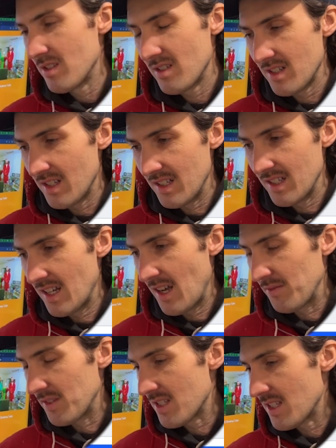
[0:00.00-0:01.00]
I
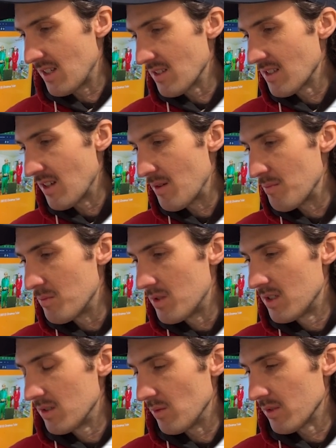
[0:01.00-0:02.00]
have to sell some.
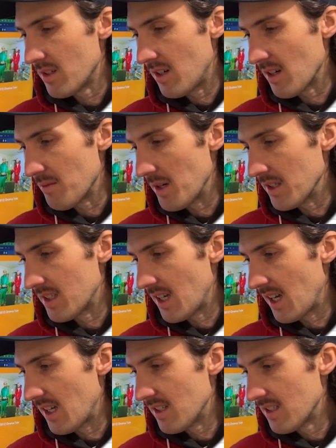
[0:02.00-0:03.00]
Talk about
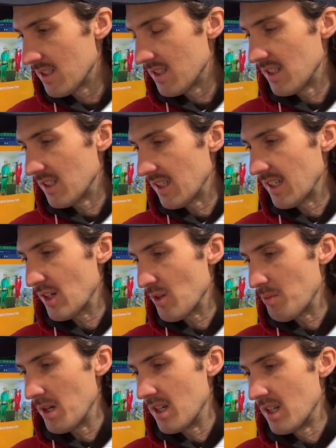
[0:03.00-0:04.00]
that later.
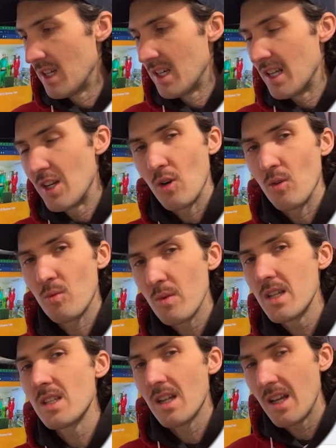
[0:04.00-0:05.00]
But, you know, the
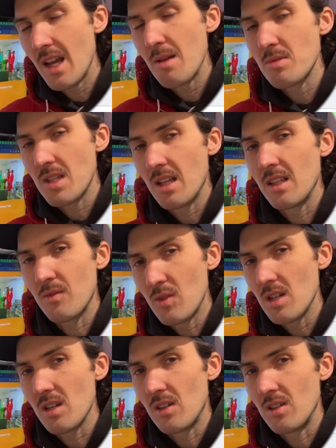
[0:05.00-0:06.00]
reason I am selling
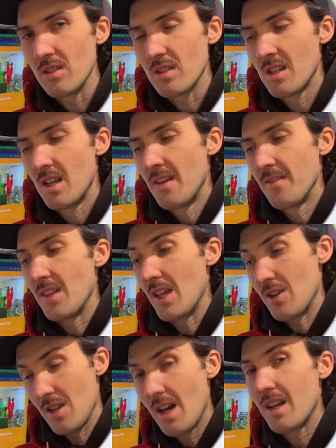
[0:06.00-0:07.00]
vehicles that
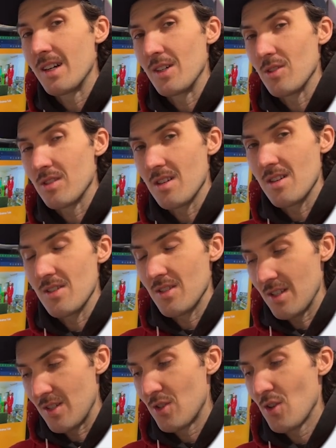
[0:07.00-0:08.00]
are not Aerostars
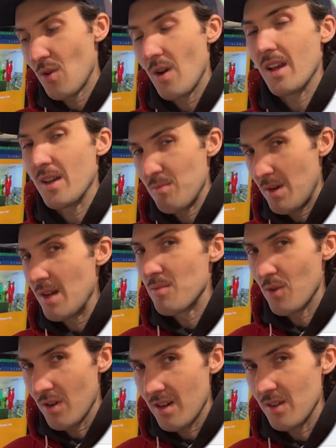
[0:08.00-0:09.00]
is so I can buy
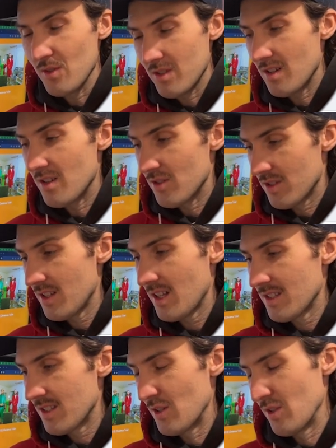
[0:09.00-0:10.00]
more Aerostars. So
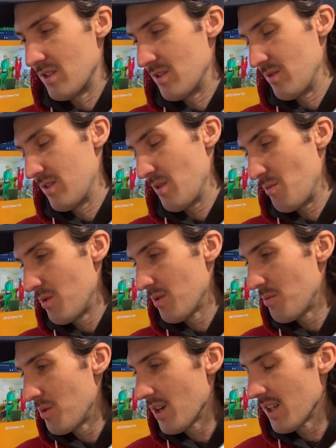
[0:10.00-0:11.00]
that's the good news. So
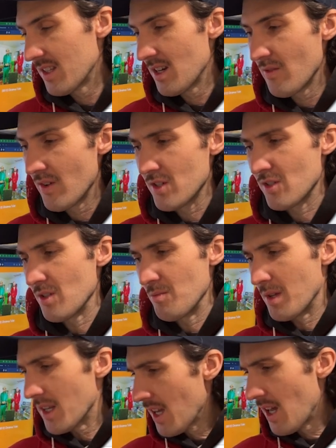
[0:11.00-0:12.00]
we'll get there eventually.
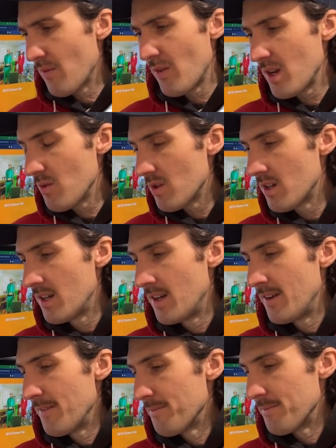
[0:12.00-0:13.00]
But again, if anyone,
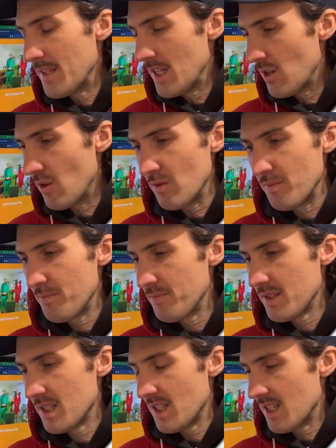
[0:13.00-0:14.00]
you know,
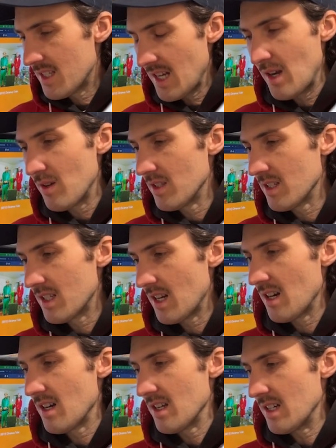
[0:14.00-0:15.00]
is down in this
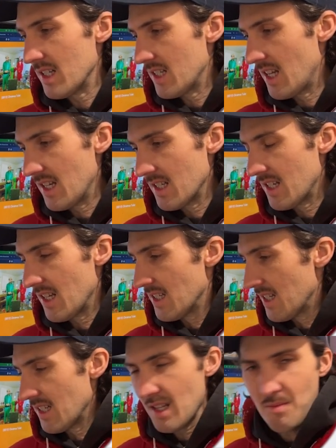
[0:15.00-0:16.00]
area and
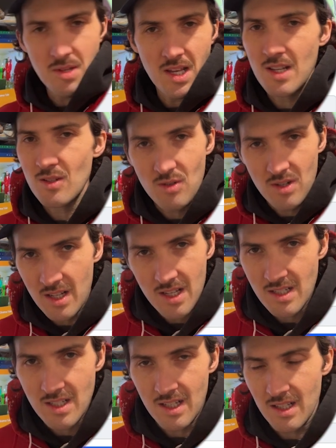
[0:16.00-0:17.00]
can give me any sort of
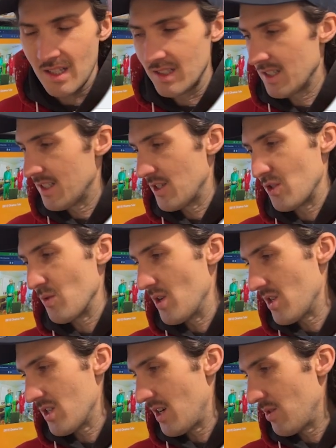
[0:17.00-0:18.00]
intel on this
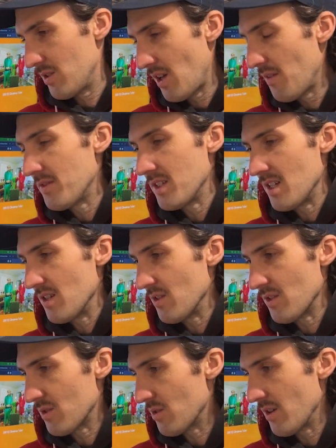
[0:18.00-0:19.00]
situation, I would love to hear the
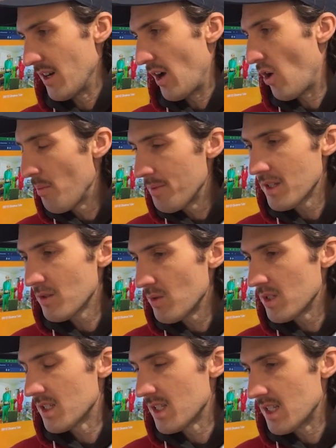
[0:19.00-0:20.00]
story. I hope this
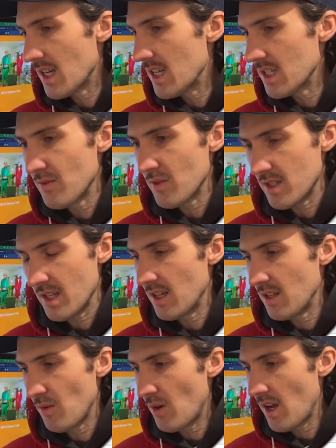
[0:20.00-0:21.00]
one stays for
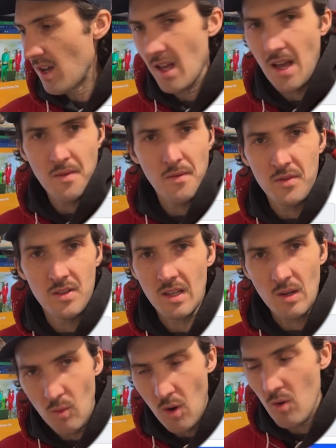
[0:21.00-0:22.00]
sale a while. I have a feeling
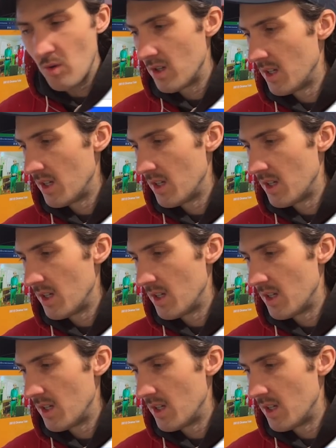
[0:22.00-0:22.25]
it won't.